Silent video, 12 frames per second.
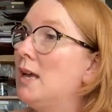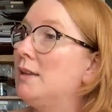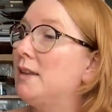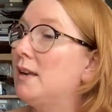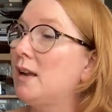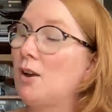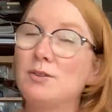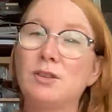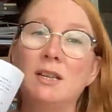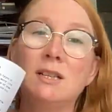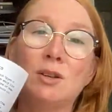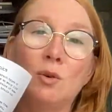Then it goes
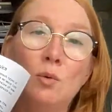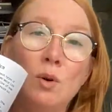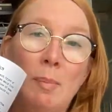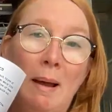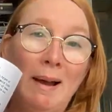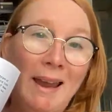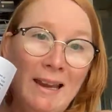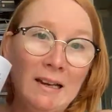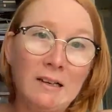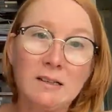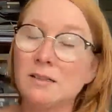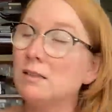into all about
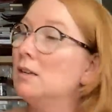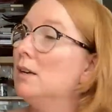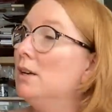inks.